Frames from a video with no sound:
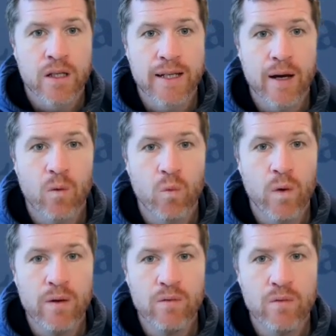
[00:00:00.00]
Now,
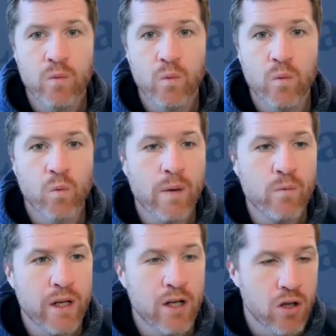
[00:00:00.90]
when
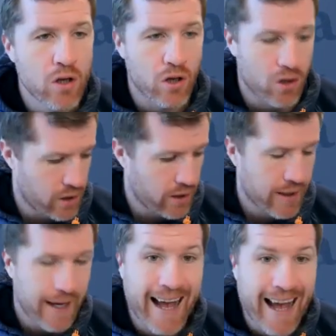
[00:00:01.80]
we look
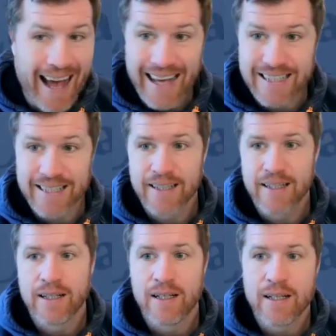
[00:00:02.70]
at
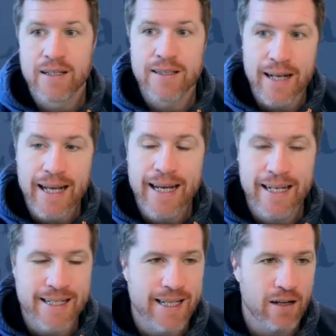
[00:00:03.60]
delayed
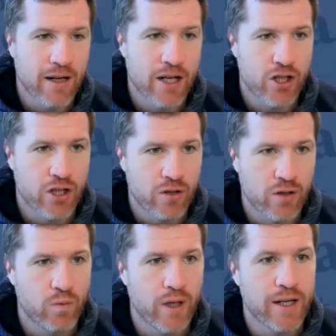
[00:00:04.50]
acceleration,
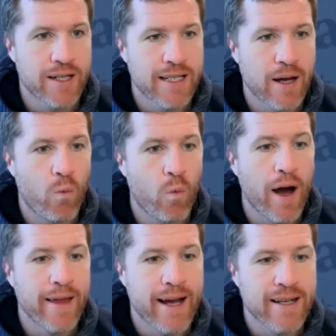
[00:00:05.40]
we understand
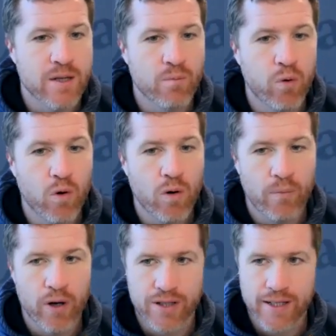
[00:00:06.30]
why that's important
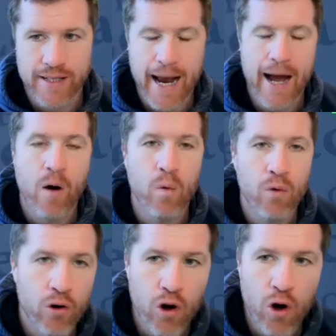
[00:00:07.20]
because it's how
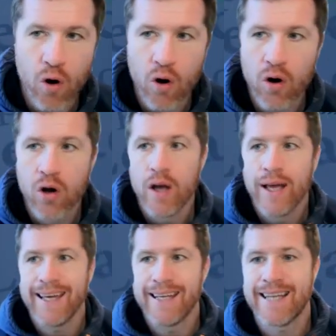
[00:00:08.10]
long
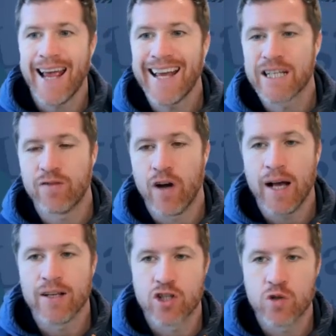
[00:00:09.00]
it takes for
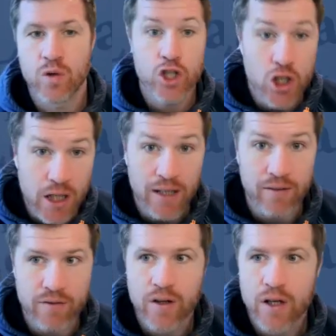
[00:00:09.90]
us to
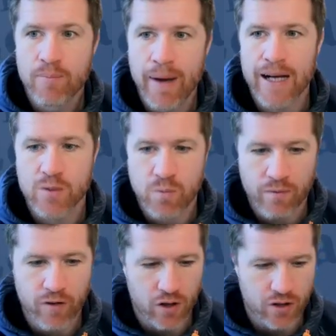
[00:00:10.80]
achieve
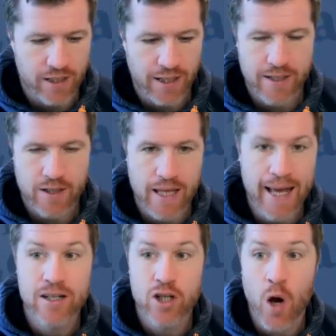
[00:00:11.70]
maximum velocity is
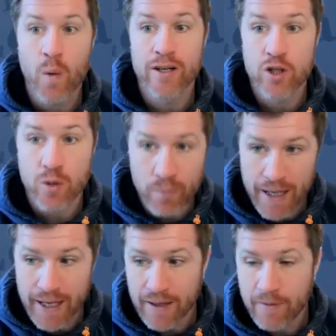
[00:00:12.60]
then going to
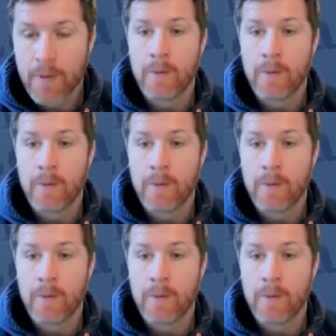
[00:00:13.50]
be